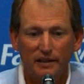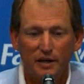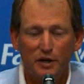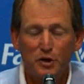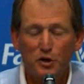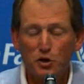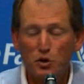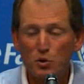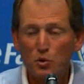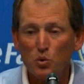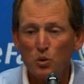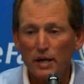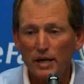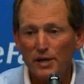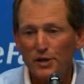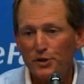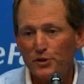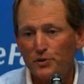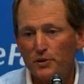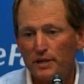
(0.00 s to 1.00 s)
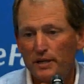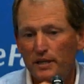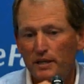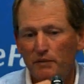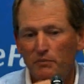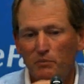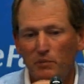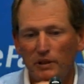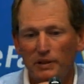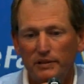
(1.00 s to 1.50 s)
new injury,
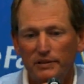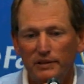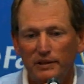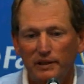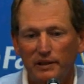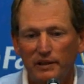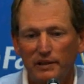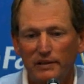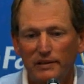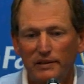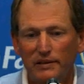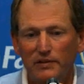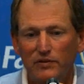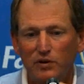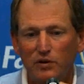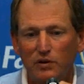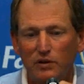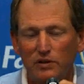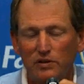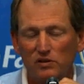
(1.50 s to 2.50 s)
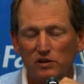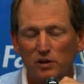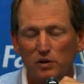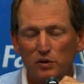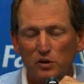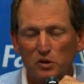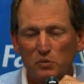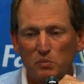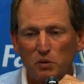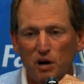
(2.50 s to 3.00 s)
but it certainly
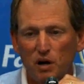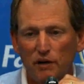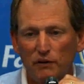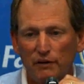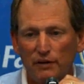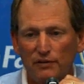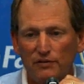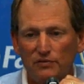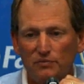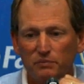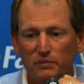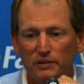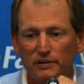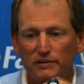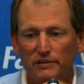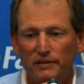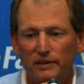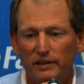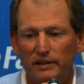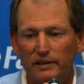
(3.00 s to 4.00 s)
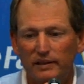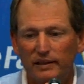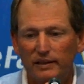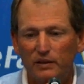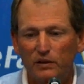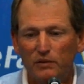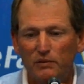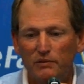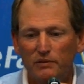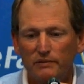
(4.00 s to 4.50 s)
slowed his progress. But he
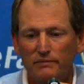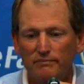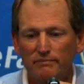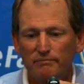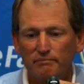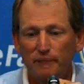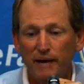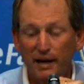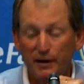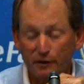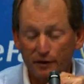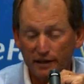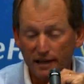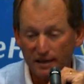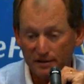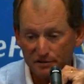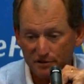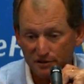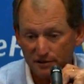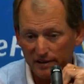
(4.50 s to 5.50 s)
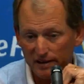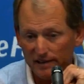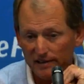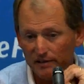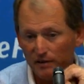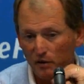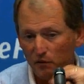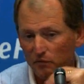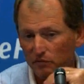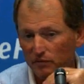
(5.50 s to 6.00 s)
looked better yesterday,
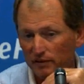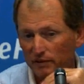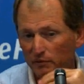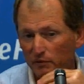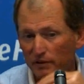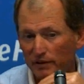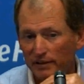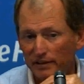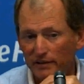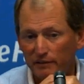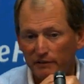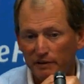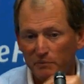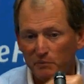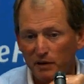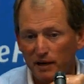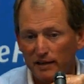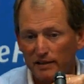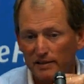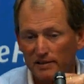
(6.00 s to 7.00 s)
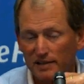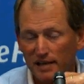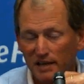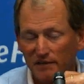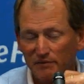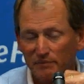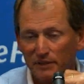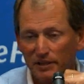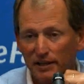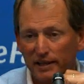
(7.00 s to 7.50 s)
and hopefully we'll get a great practice out
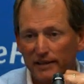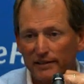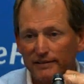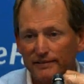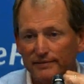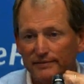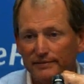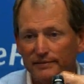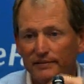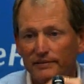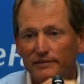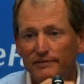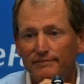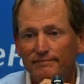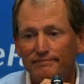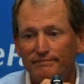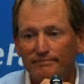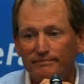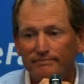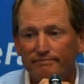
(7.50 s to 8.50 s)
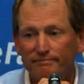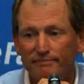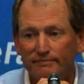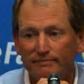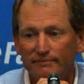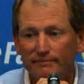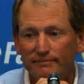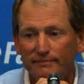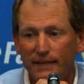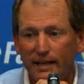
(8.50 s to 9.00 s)
of him today.
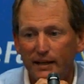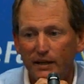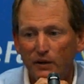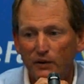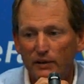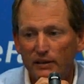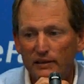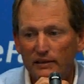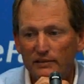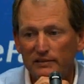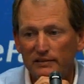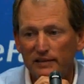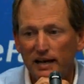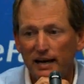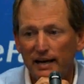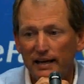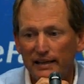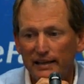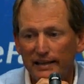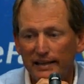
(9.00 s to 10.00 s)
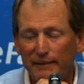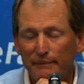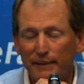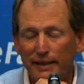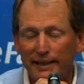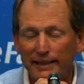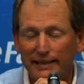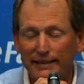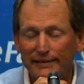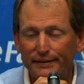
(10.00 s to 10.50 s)
I know he's dying to get
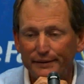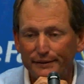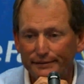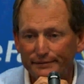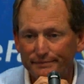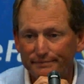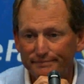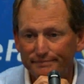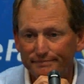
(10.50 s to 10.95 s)
back in there.